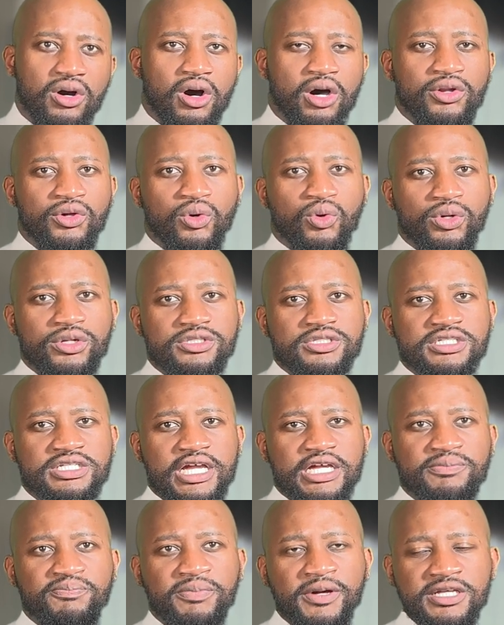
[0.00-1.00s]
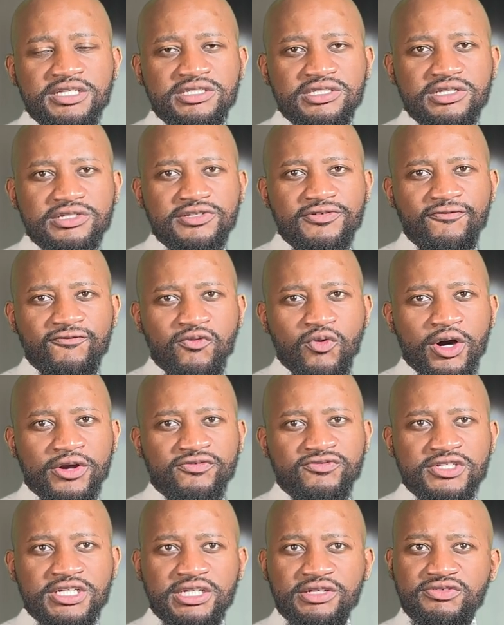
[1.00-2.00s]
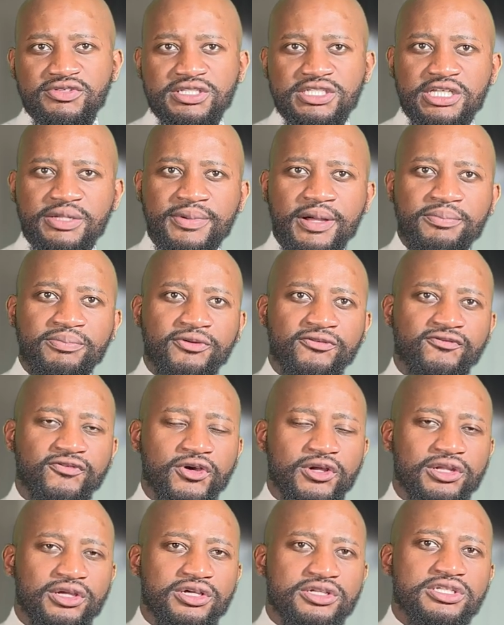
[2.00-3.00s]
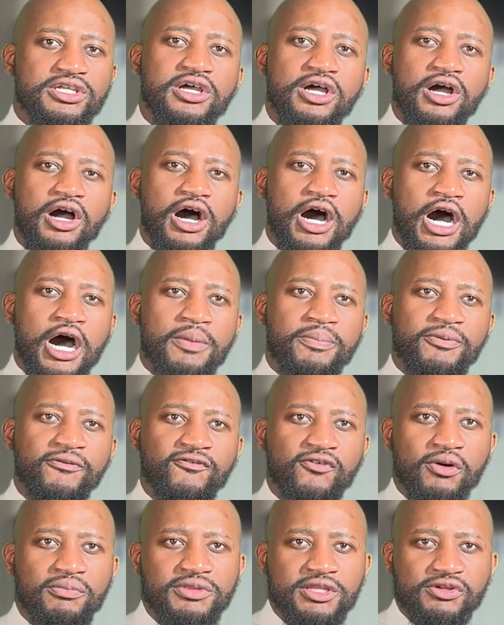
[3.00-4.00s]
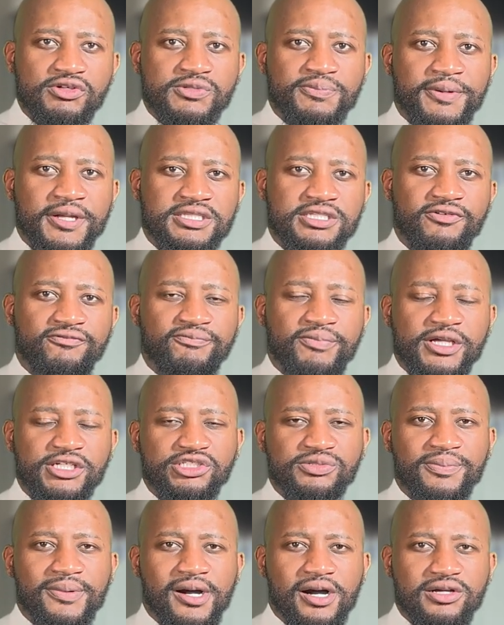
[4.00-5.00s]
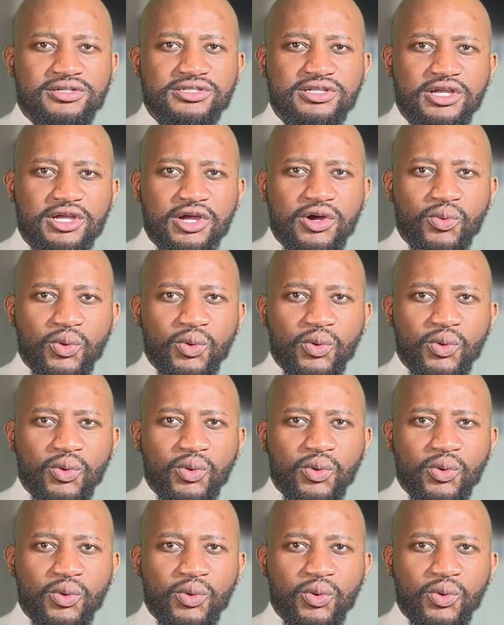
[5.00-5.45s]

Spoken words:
On a quarter-to-date basis, 4 out of 10 of the CBAM portfolios outperformed their respective benchmarks,